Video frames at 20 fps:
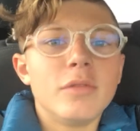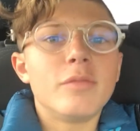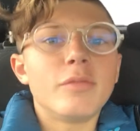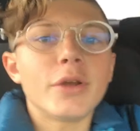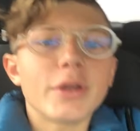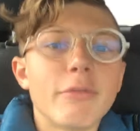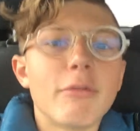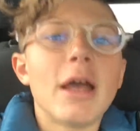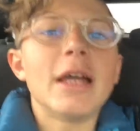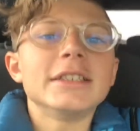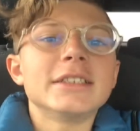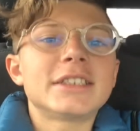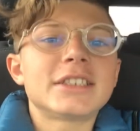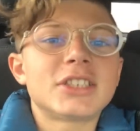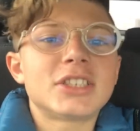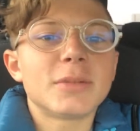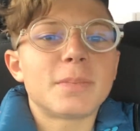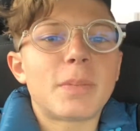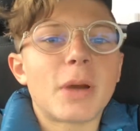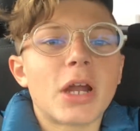we went
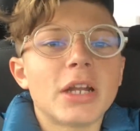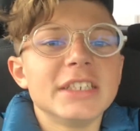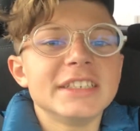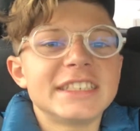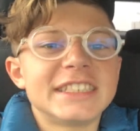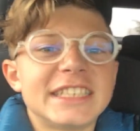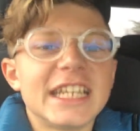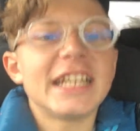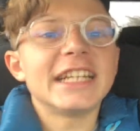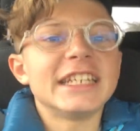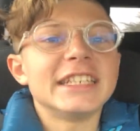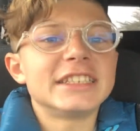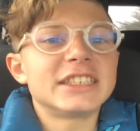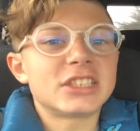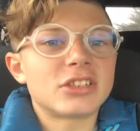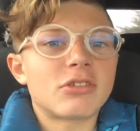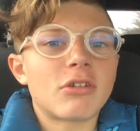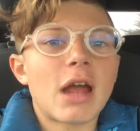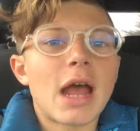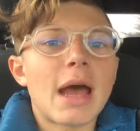to Party City
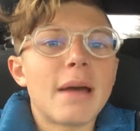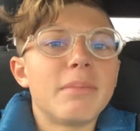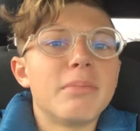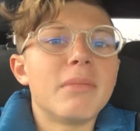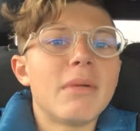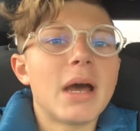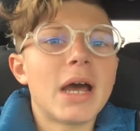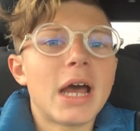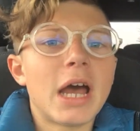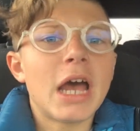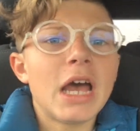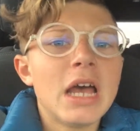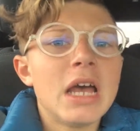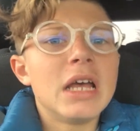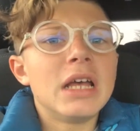to grab my,